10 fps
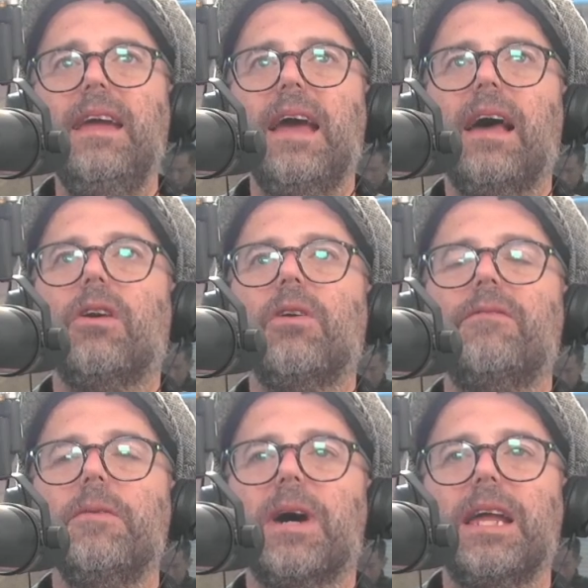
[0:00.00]
hello
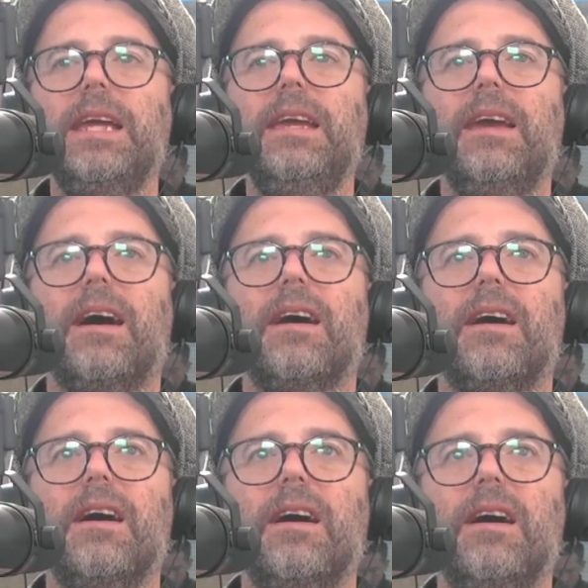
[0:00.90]
everybody.
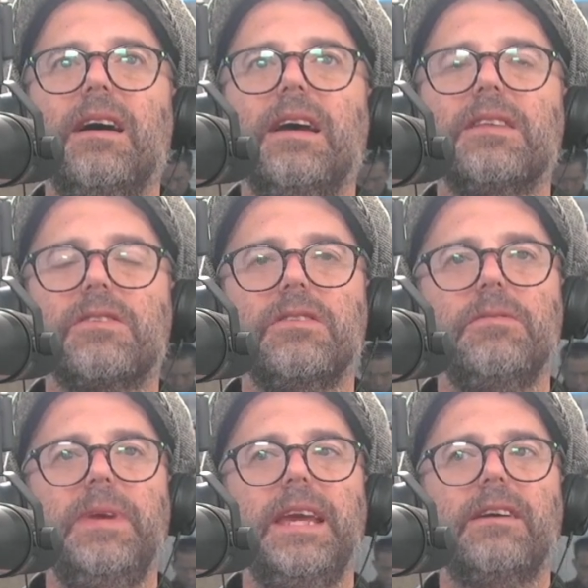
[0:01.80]
It's good to
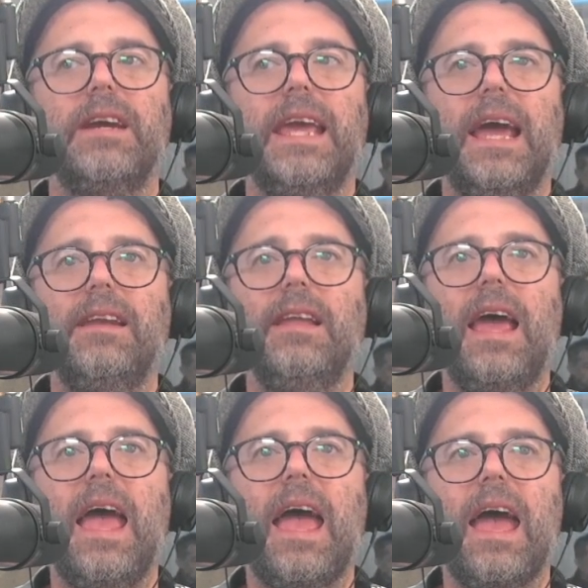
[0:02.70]
be here
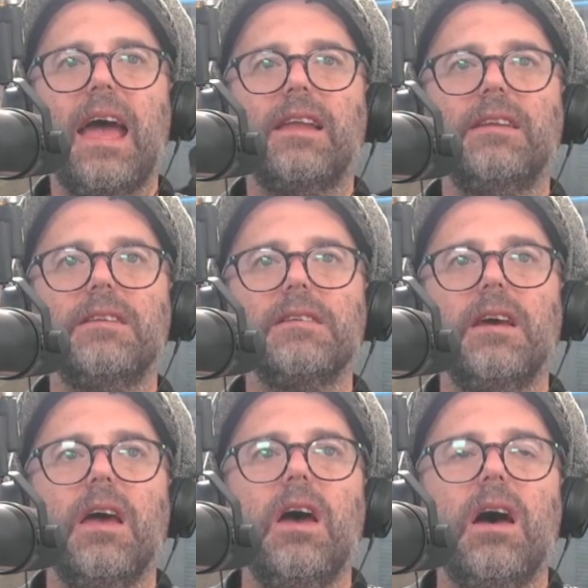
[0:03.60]
again. And
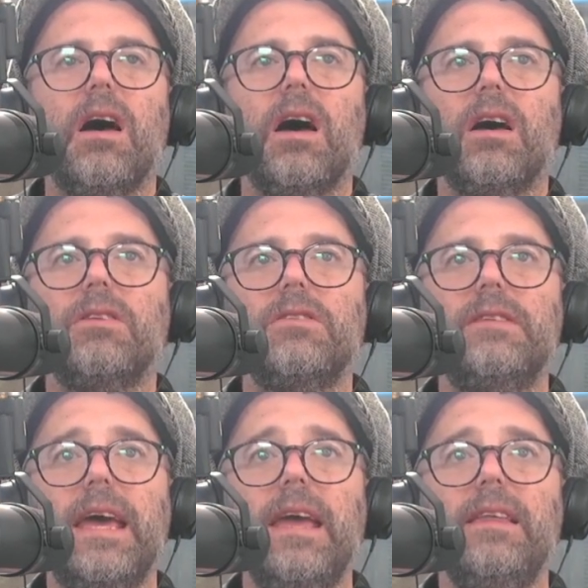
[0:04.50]

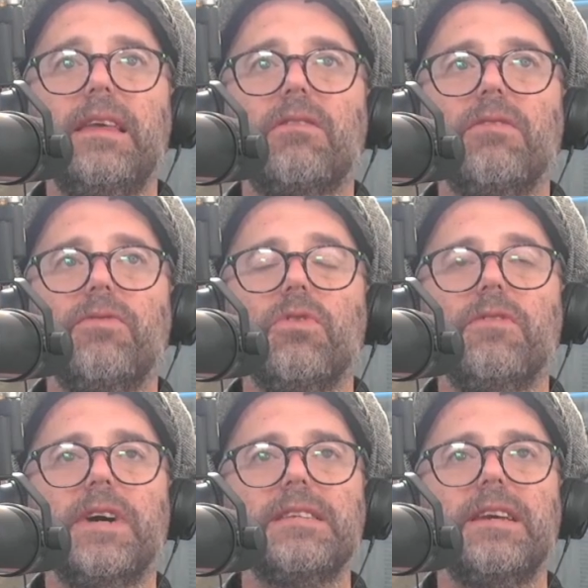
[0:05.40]
today there are four
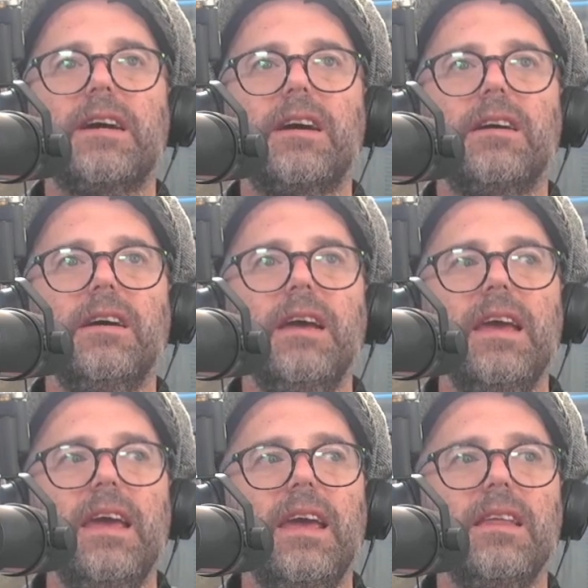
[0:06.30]
of us here
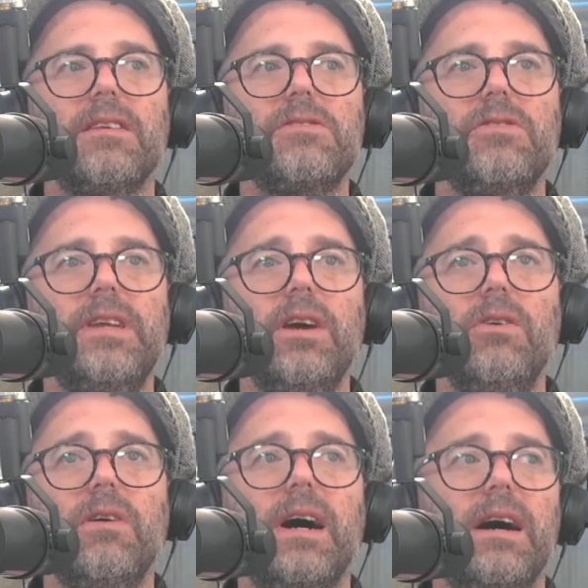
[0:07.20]
in the
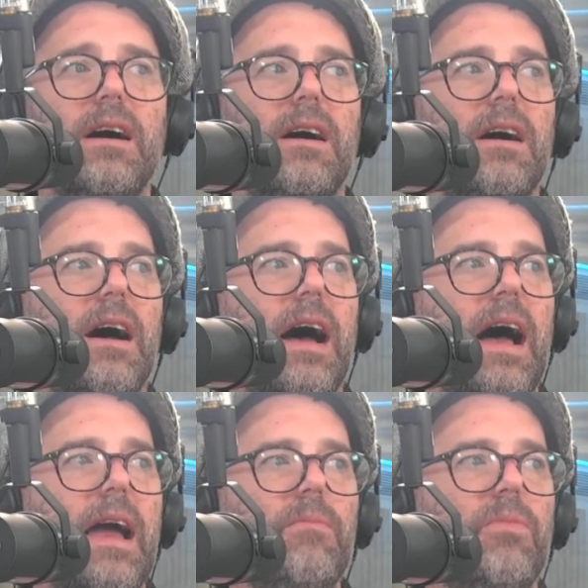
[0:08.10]
studio.
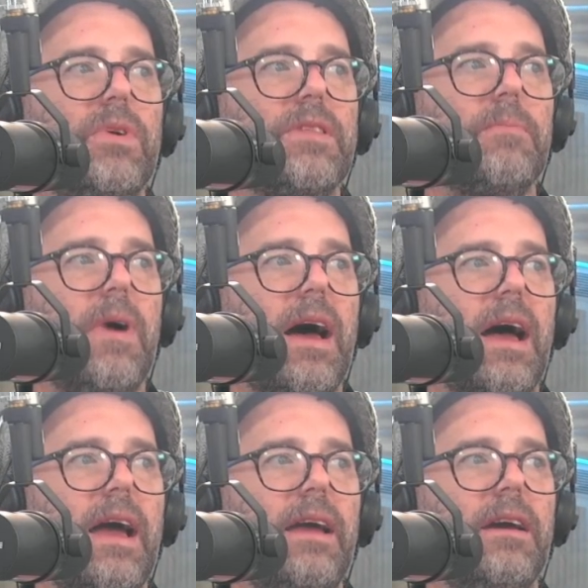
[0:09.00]
I'm with
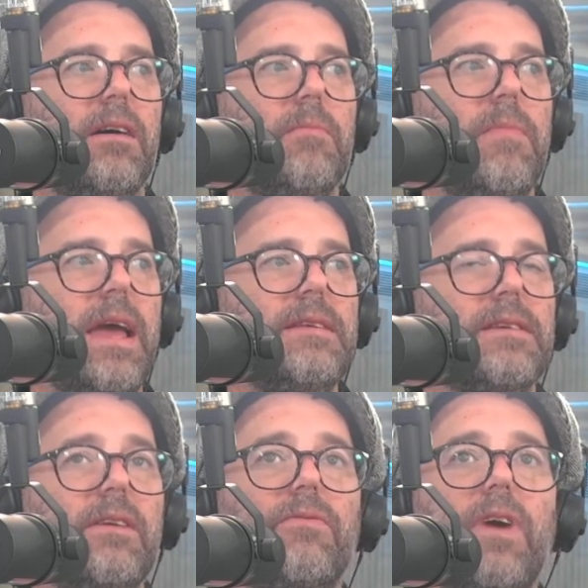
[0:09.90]
my
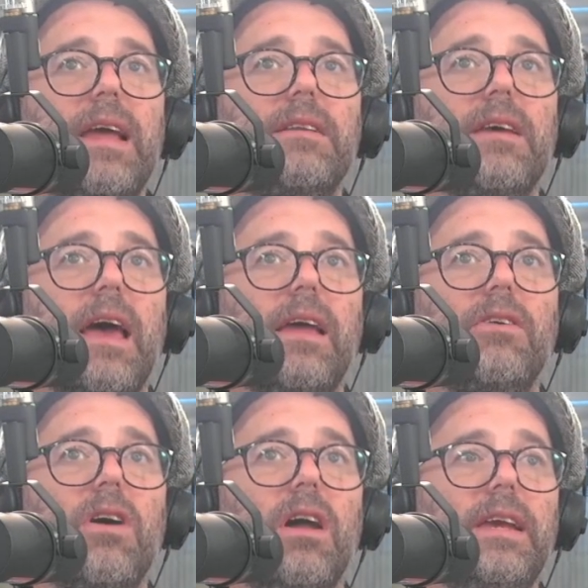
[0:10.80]
amazing friend
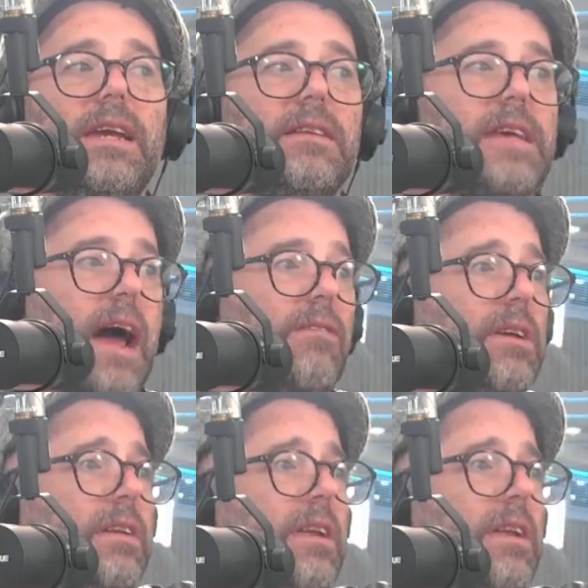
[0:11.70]
and colleague Darren.